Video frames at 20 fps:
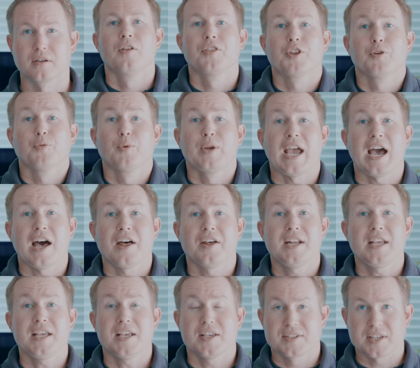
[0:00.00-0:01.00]
The
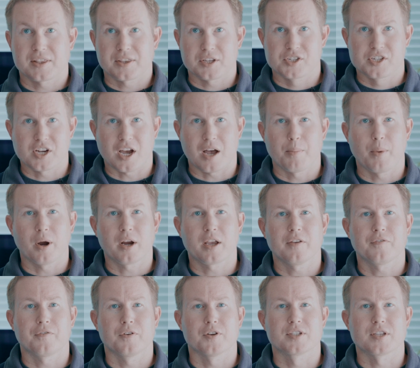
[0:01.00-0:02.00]
reality is that the job
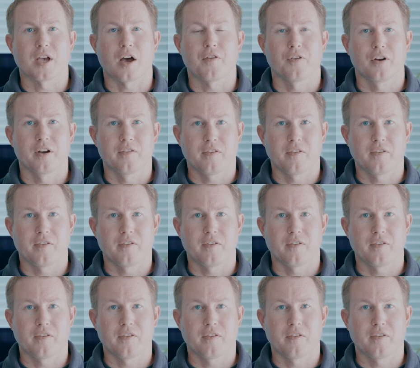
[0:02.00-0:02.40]
market for software